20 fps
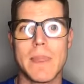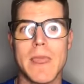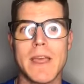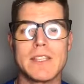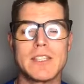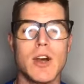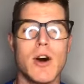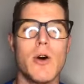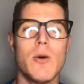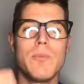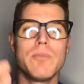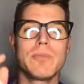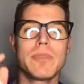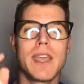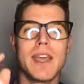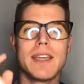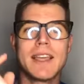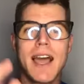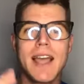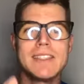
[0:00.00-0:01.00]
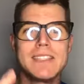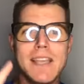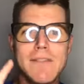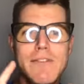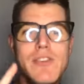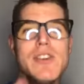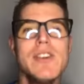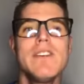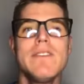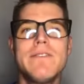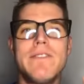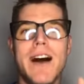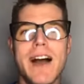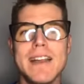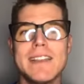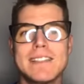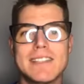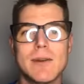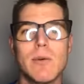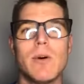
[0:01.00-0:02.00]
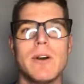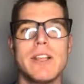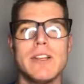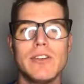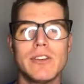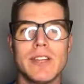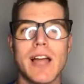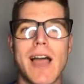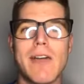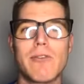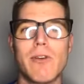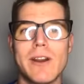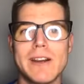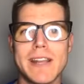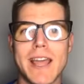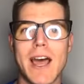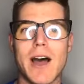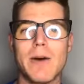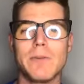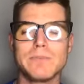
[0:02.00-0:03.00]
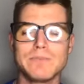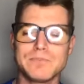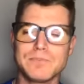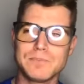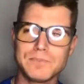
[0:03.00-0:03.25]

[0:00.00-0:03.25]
So, guys, if you can find someone in your life right now